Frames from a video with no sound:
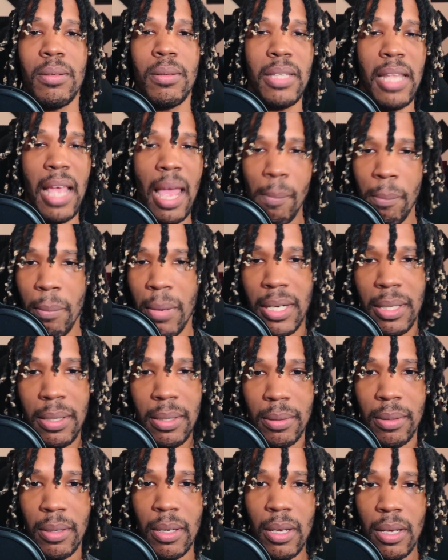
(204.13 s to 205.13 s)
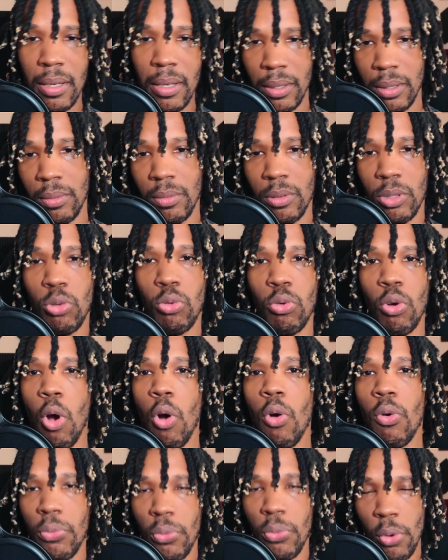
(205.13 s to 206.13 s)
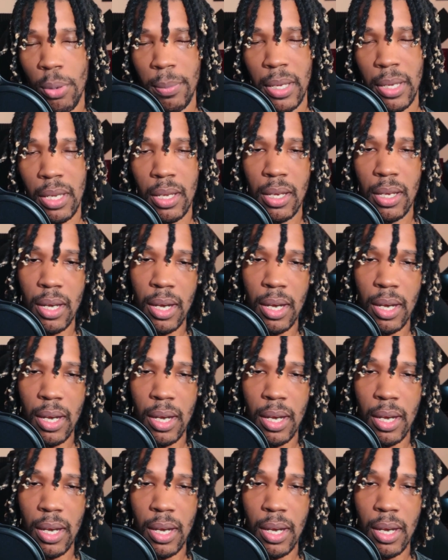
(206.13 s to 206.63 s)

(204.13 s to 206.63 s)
that money grow for me.